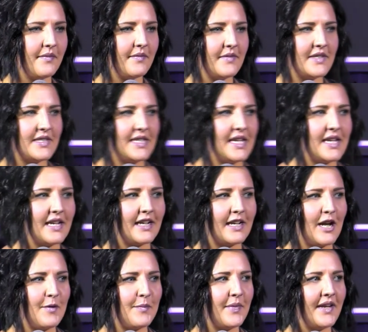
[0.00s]
seeing a
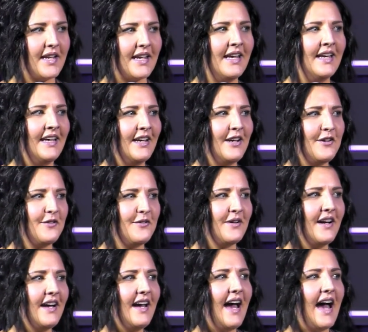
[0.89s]
company who
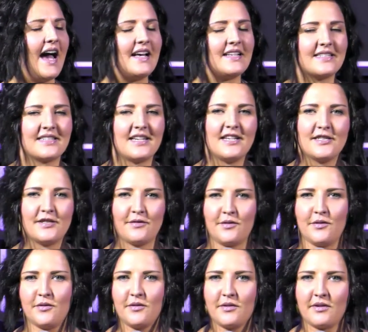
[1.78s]
has tons of
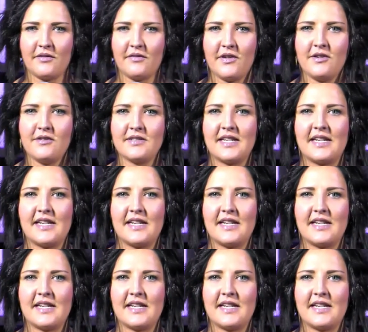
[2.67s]
Google reviews,